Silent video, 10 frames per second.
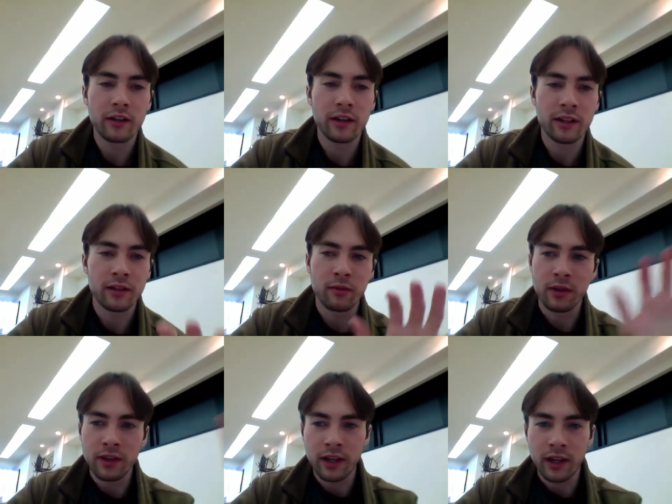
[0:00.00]
is
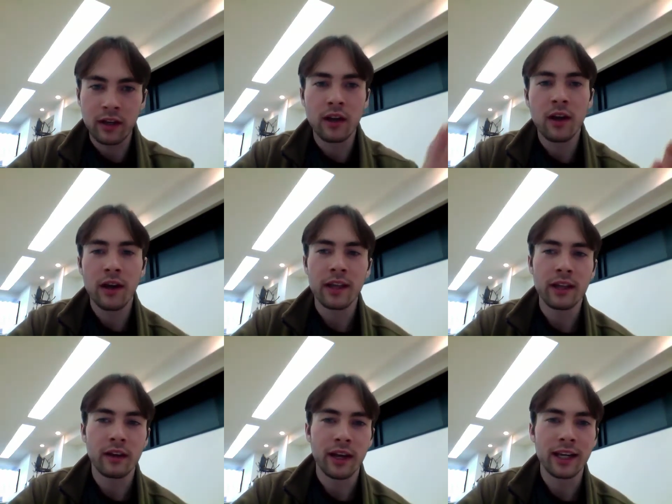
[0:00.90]
one thing, and
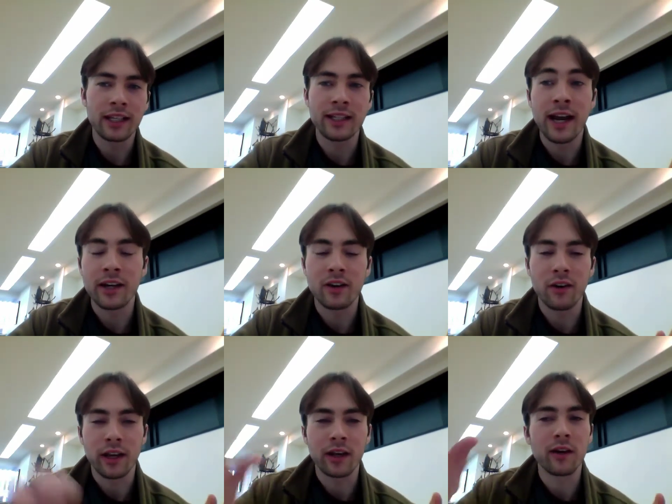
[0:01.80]
then like diner
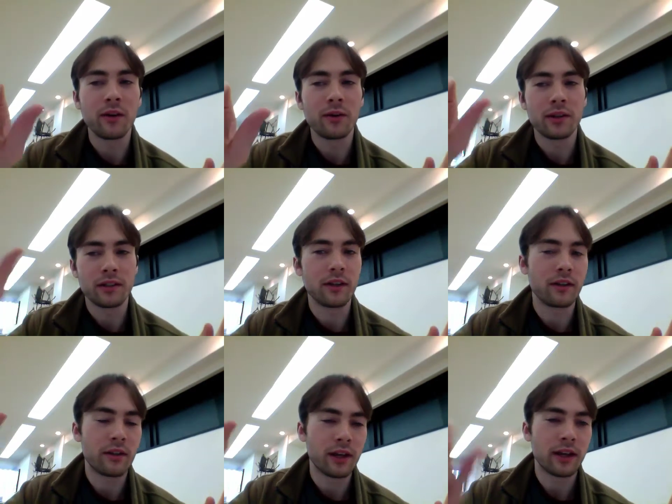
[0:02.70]
lingo is another
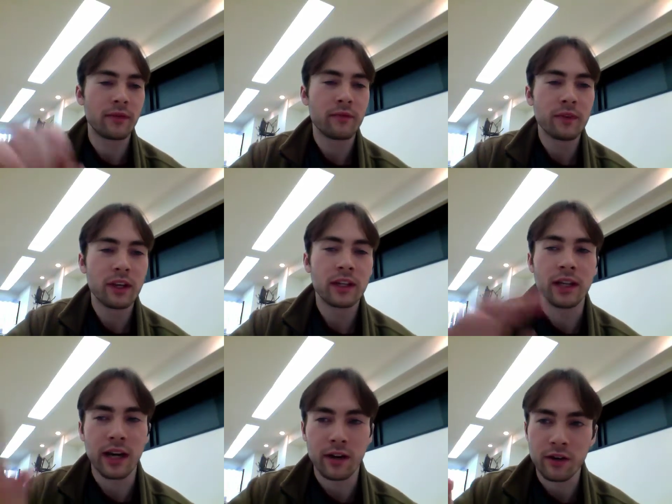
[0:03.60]
thing.
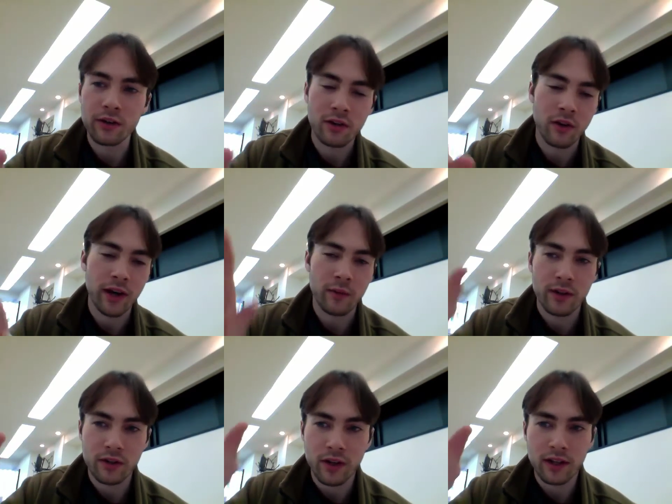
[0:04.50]
Diners are like
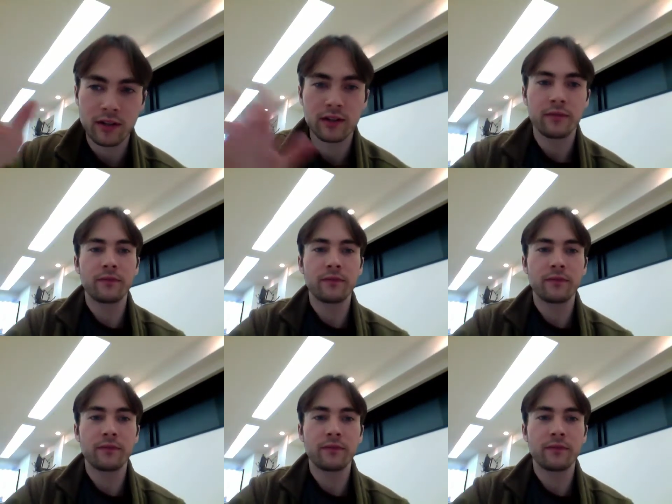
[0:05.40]
restaurants.